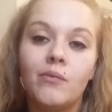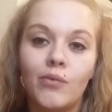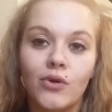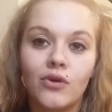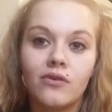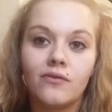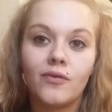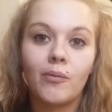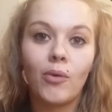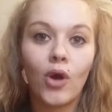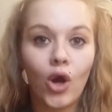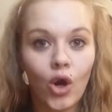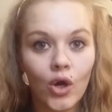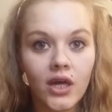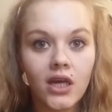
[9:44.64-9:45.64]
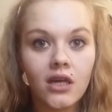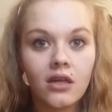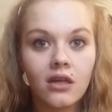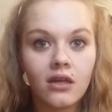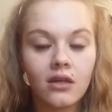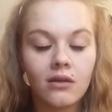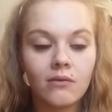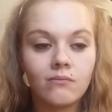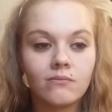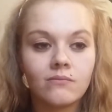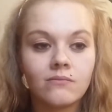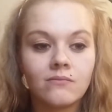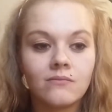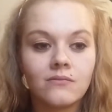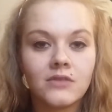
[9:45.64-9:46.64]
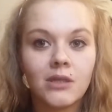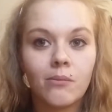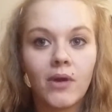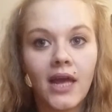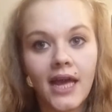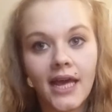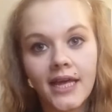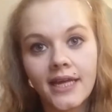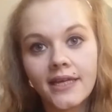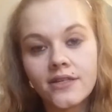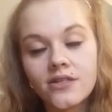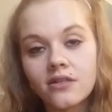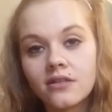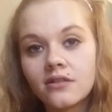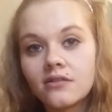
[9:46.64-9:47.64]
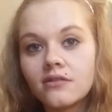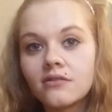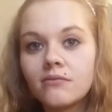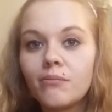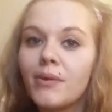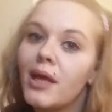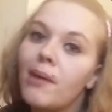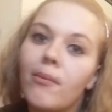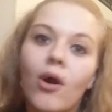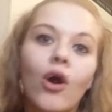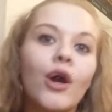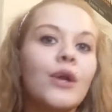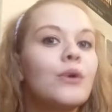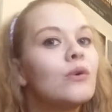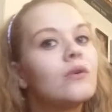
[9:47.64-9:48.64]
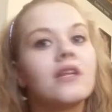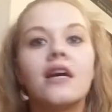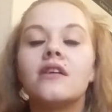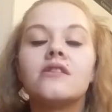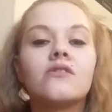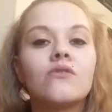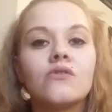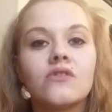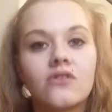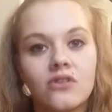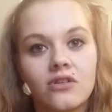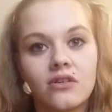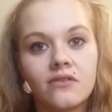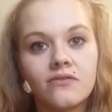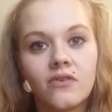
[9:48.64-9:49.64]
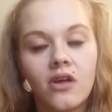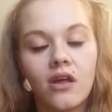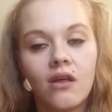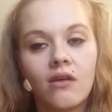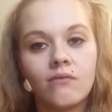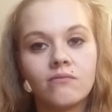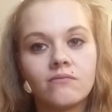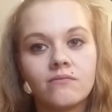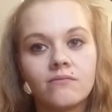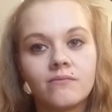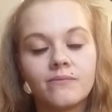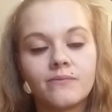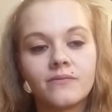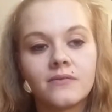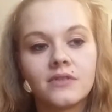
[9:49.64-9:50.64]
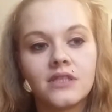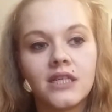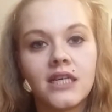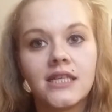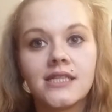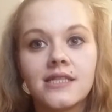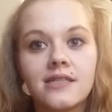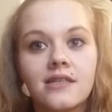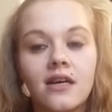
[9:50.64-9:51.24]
but for my height and my age and BMI and all that sort of stuff, is